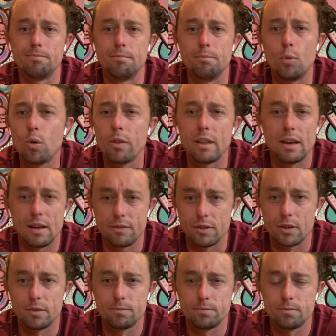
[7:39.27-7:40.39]
more than
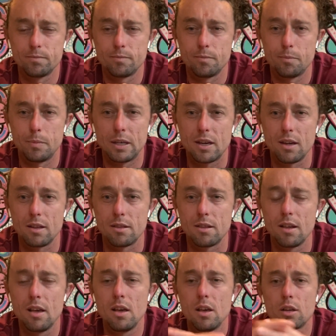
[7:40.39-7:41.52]
ever,
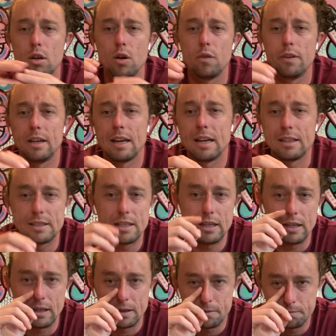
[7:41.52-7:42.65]
because
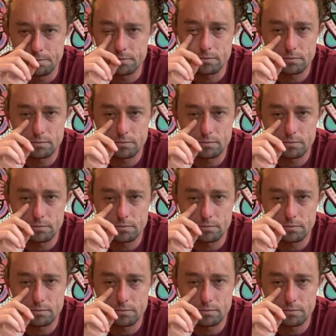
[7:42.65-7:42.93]
COVID-19